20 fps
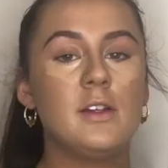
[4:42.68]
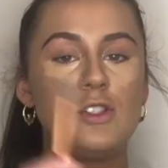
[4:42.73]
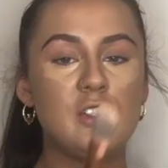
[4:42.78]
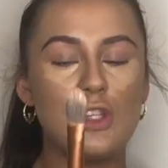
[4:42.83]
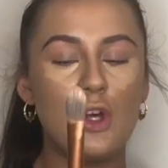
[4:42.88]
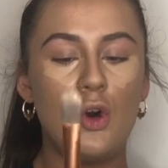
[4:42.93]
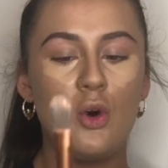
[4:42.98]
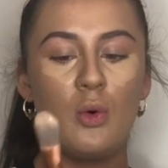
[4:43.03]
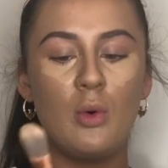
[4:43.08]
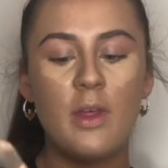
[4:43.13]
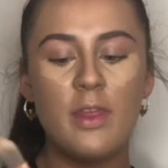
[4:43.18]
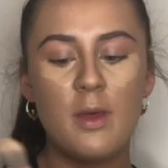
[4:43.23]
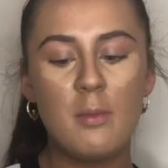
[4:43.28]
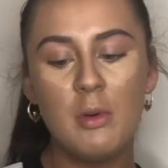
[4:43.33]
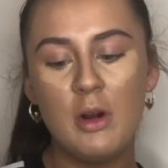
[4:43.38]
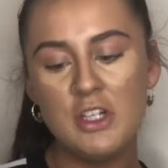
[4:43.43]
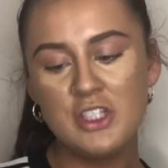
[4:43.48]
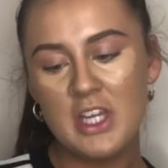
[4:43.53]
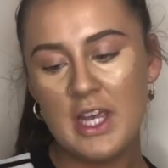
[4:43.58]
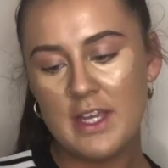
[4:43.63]
So the
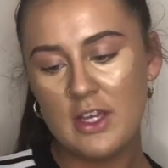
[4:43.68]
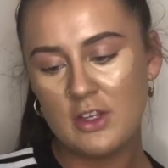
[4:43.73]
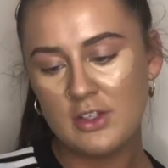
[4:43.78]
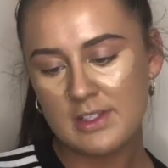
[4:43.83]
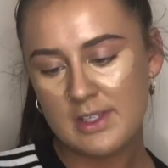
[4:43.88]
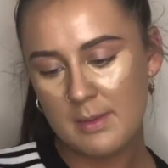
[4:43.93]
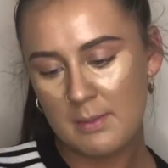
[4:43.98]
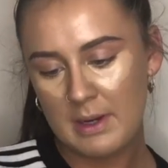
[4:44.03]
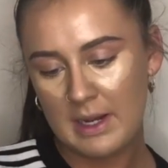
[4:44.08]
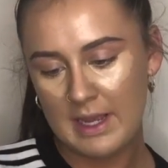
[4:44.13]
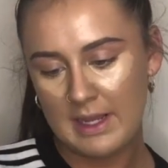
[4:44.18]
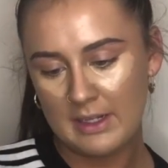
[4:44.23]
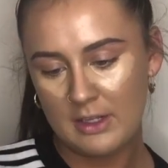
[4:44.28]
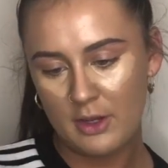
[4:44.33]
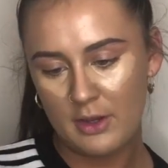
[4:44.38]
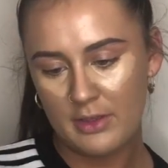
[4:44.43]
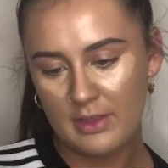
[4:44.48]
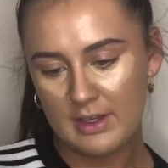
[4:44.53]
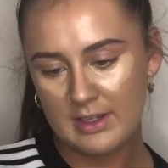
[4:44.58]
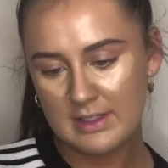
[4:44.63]
brush I use to blend
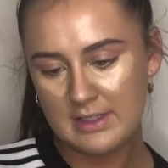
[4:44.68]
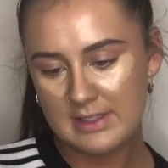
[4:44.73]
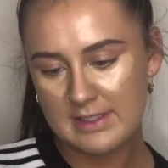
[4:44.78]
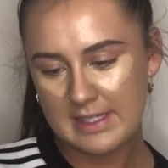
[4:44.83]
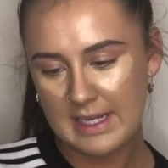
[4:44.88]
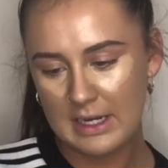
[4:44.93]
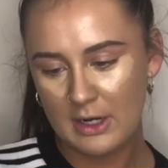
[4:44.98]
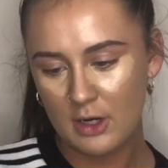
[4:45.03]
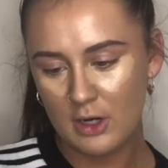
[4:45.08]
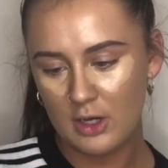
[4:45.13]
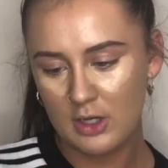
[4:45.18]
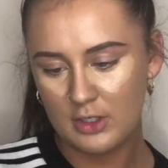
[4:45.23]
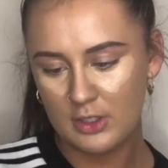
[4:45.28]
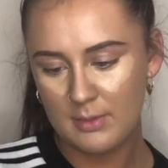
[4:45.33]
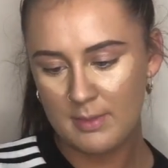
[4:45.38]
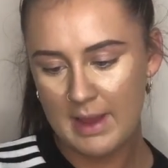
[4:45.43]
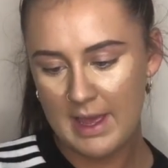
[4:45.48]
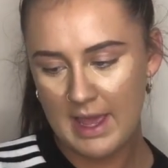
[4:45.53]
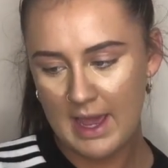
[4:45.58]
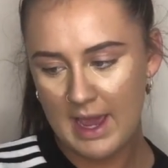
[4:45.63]
out the concealer
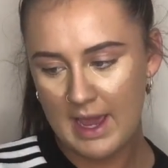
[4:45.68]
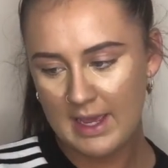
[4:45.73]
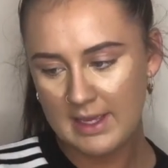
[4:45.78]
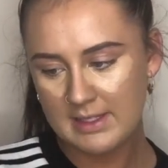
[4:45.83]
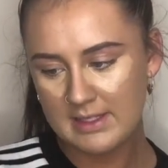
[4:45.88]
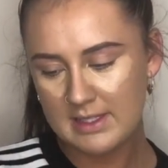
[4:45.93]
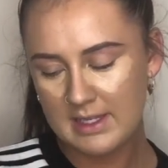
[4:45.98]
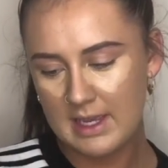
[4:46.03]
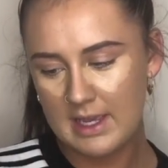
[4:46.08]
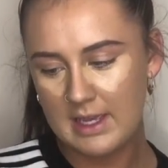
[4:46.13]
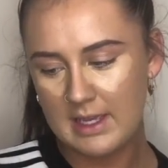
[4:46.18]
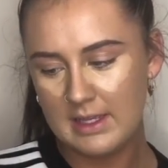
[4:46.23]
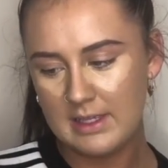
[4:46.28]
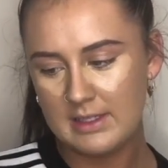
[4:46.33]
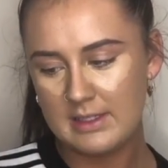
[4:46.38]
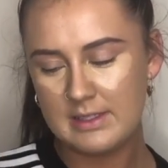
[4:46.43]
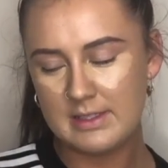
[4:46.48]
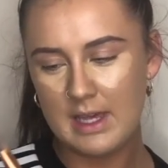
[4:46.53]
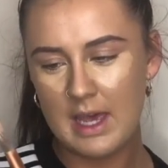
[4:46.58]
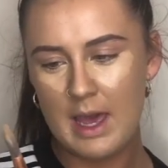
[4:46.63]
under my eyes
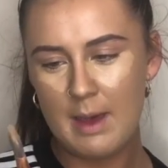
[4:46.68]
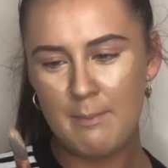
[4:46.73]
is,